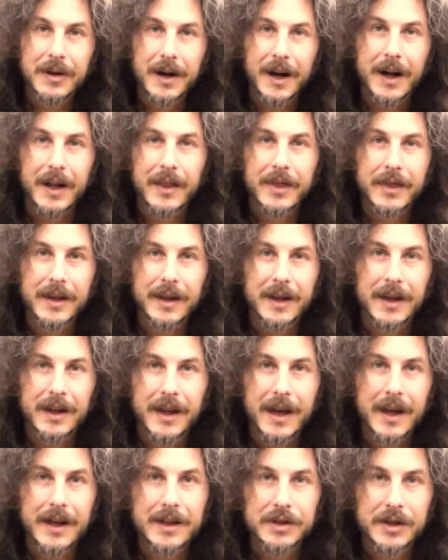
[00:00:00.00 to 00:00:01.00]
the
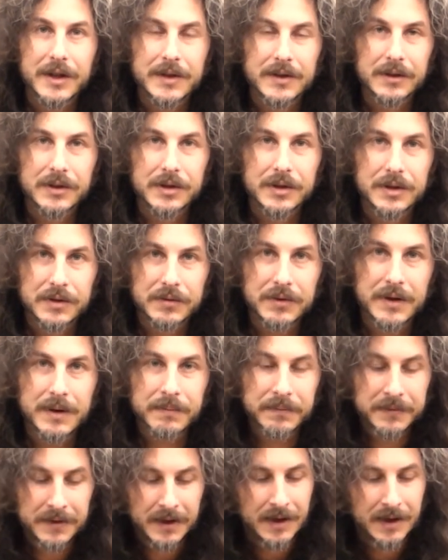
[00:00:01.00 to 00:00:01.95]
K&J Solutions rim.